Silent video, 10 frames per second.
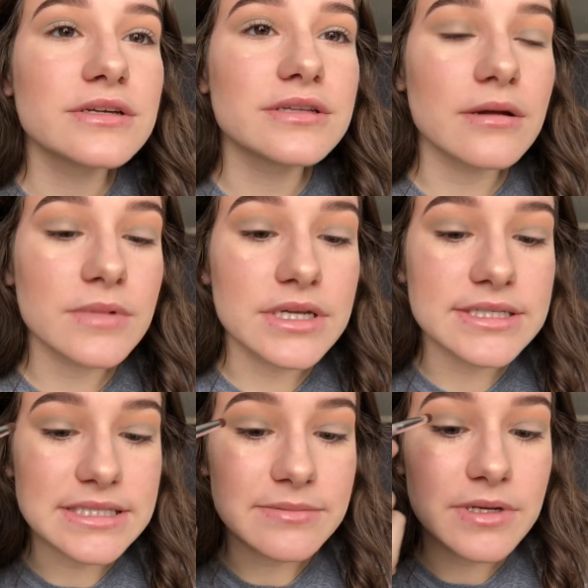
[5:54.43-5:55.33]
Now I'm gonna
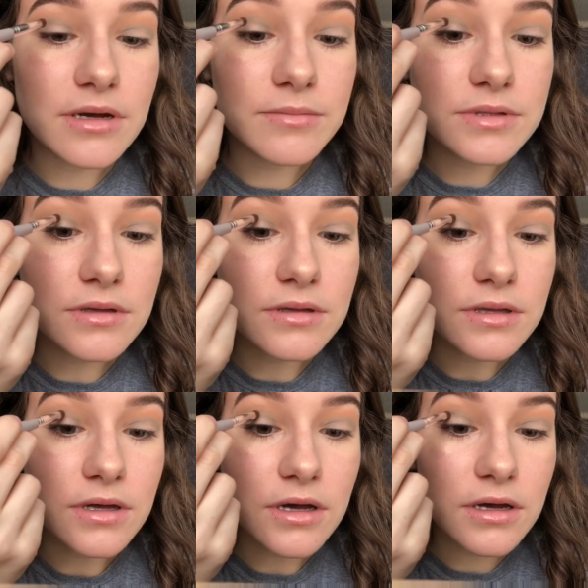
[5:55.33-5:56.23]
deepen up the
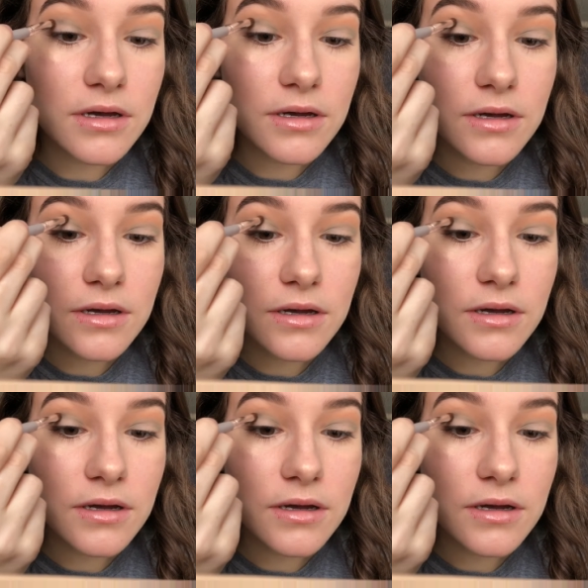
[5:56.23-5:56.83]
look.